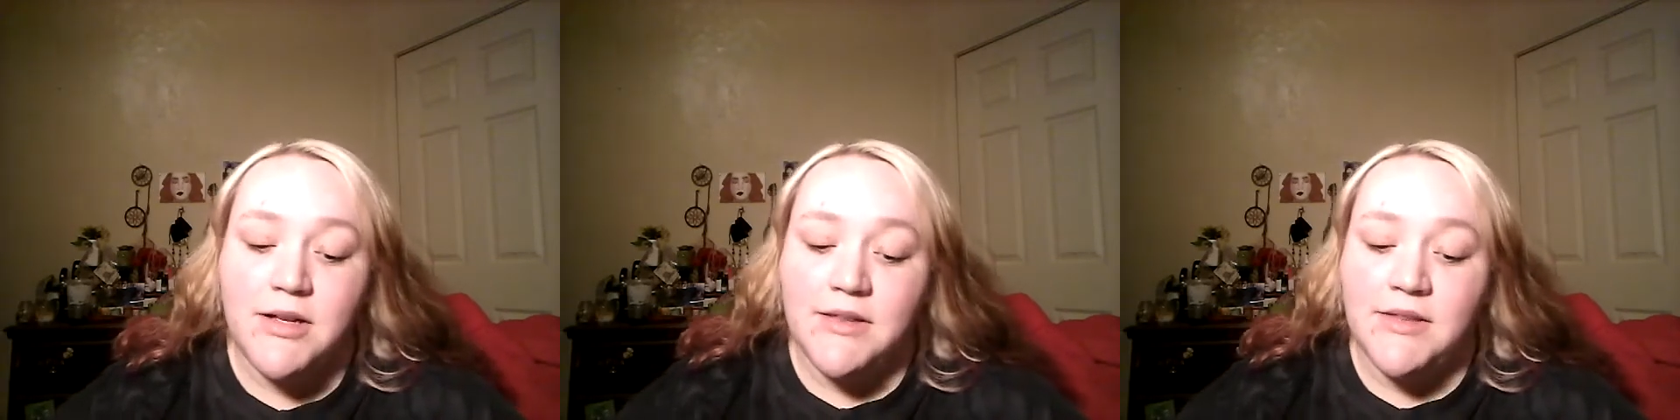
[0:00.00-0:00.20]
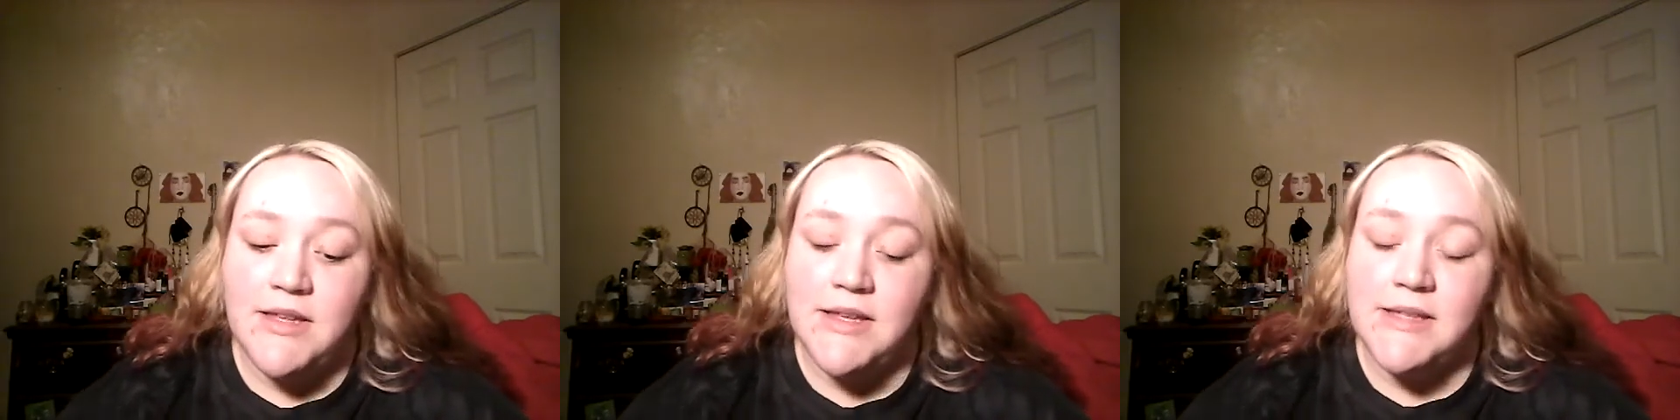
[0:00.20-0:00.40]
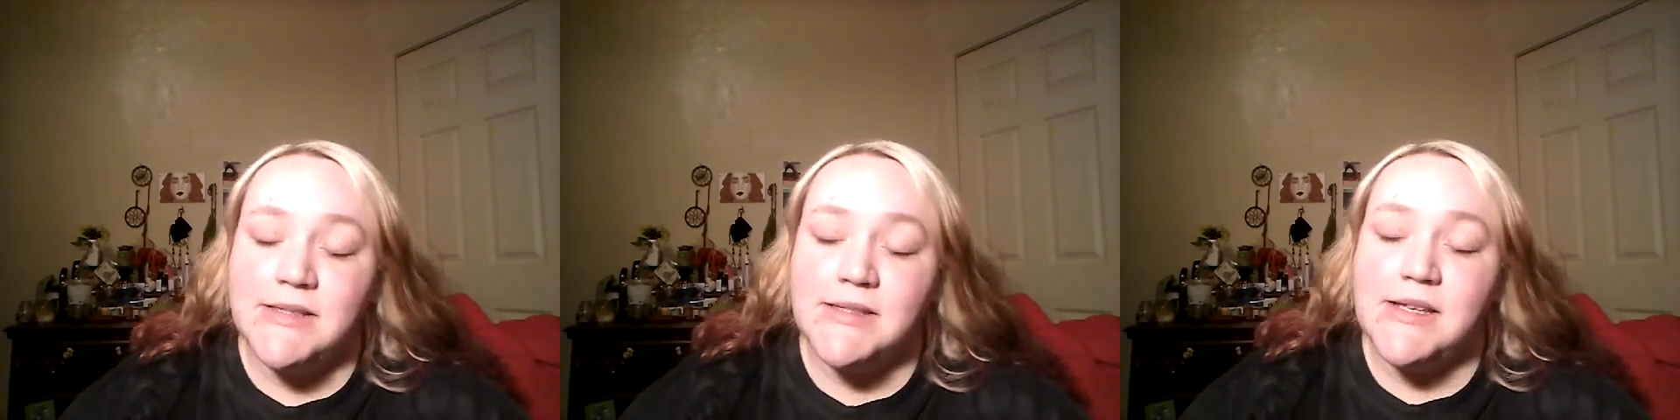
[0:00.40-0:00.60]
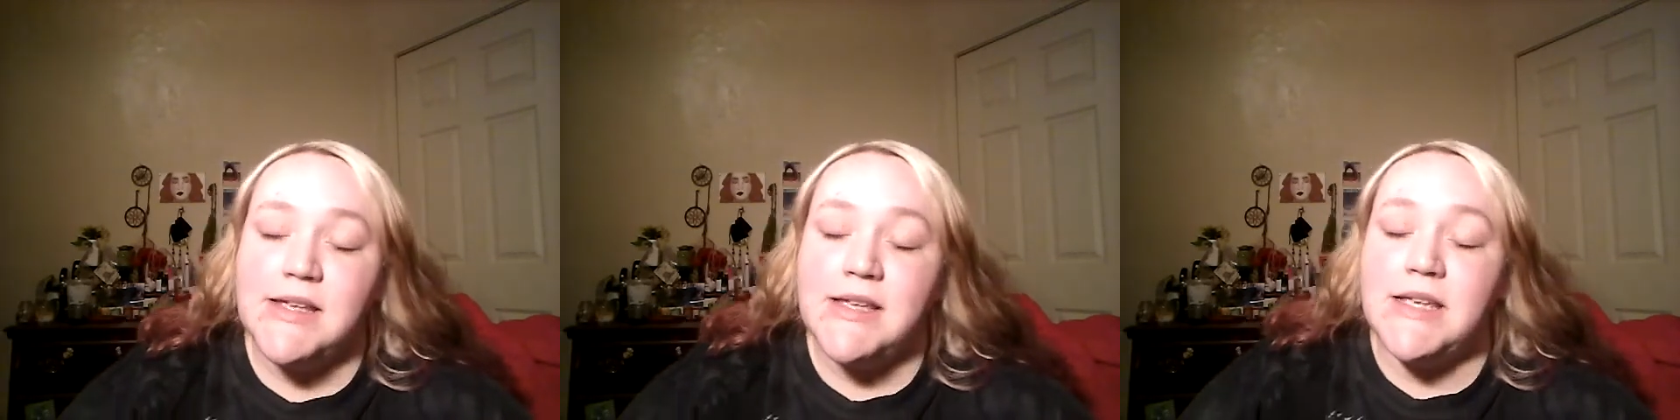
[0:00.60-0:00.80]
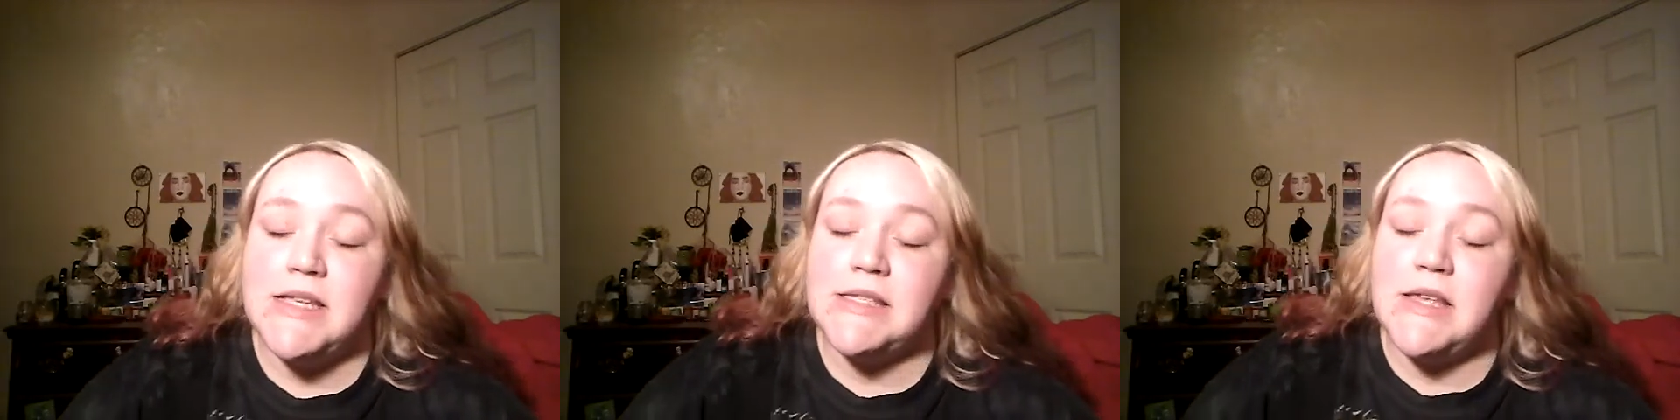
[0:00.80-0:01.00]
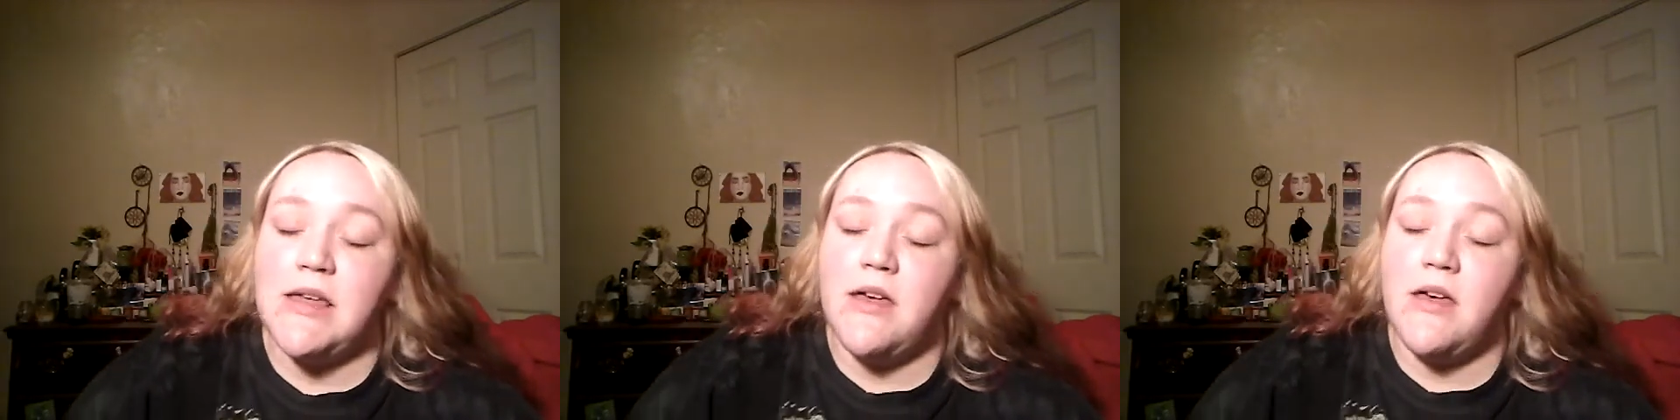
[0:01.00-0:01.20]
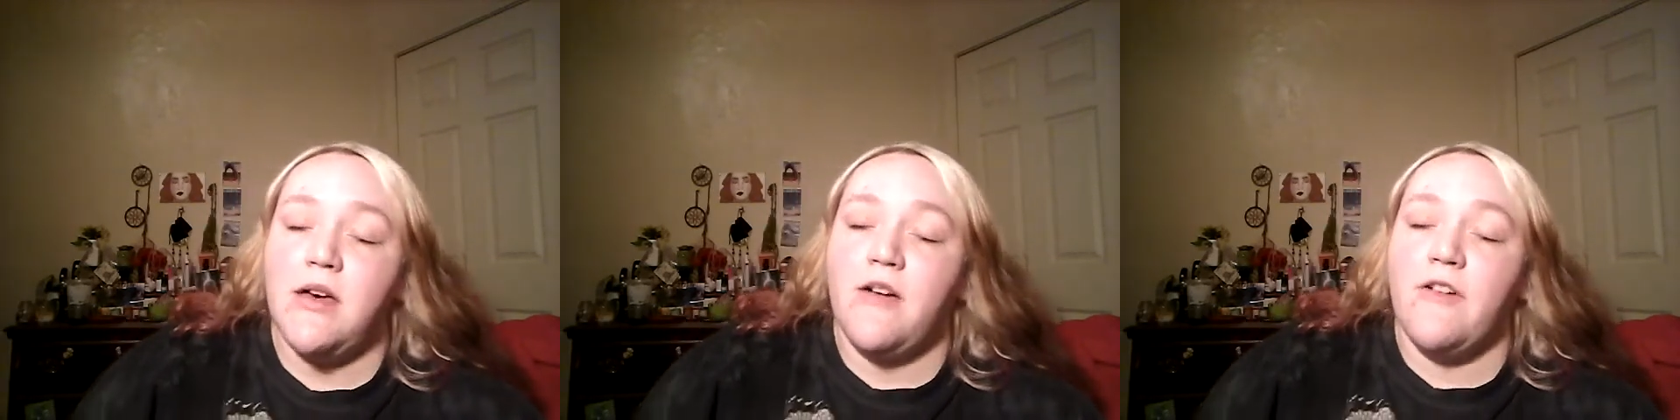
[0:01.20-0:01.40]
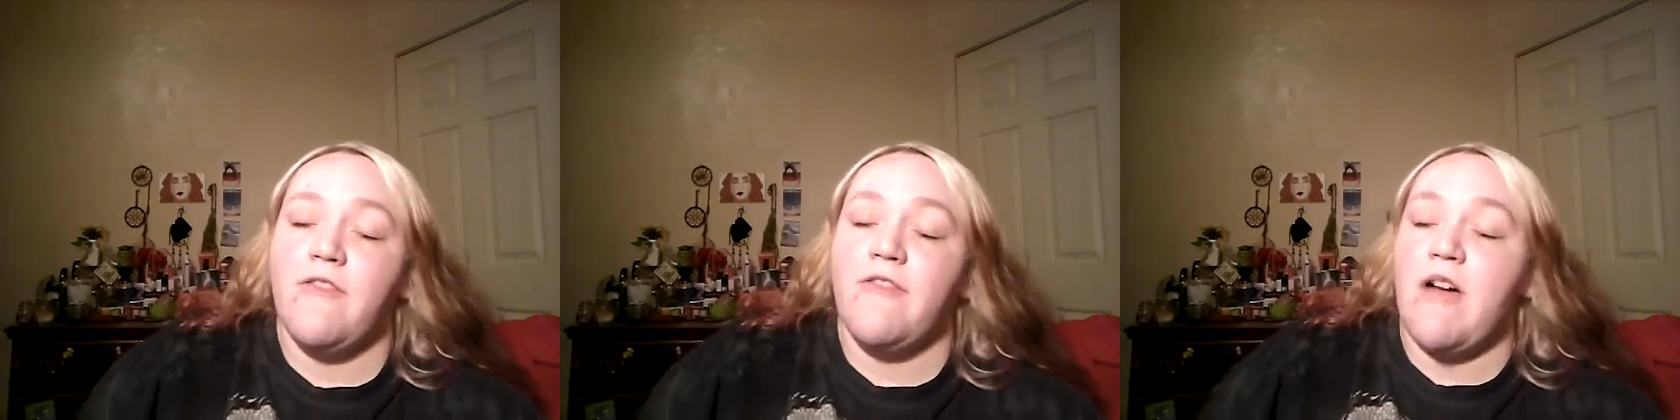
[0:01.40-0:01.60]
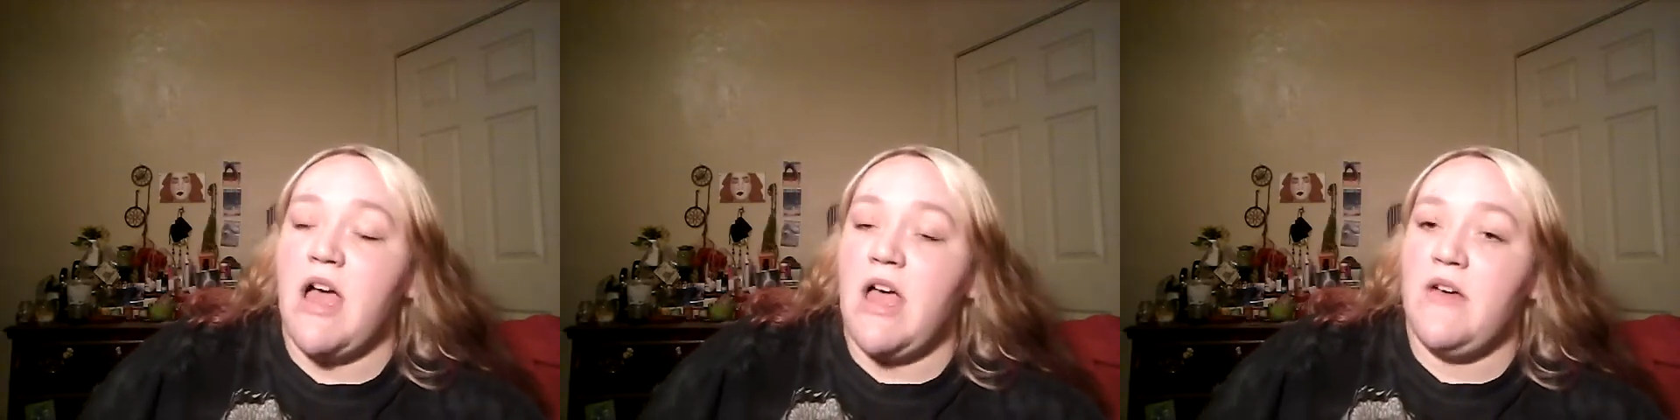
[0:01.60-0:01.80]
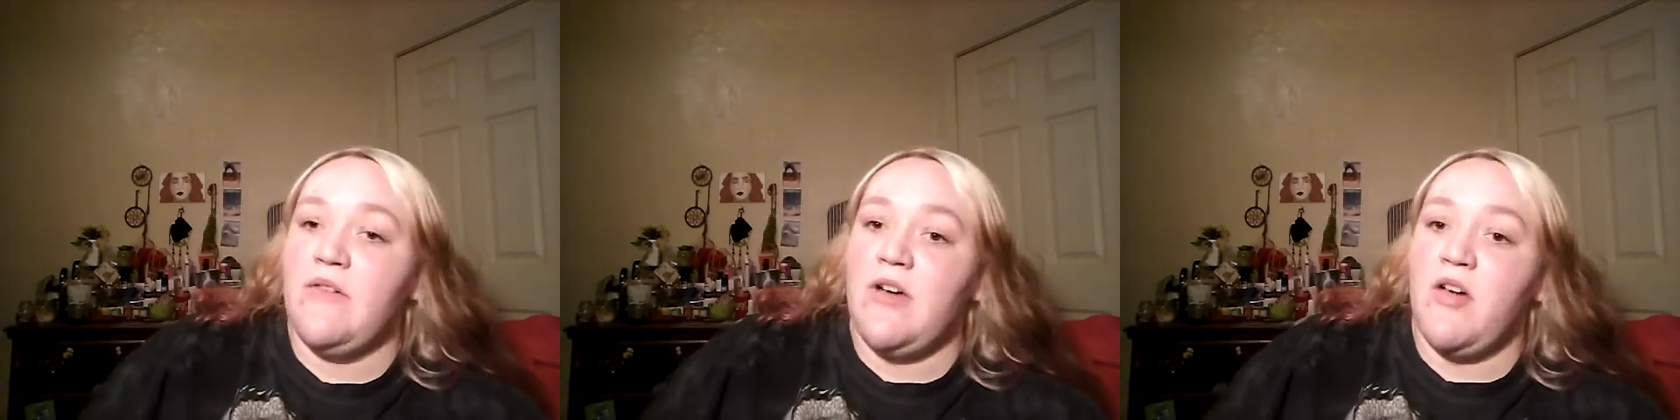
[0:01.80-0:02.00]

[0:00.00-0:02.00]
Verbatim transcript: This is 5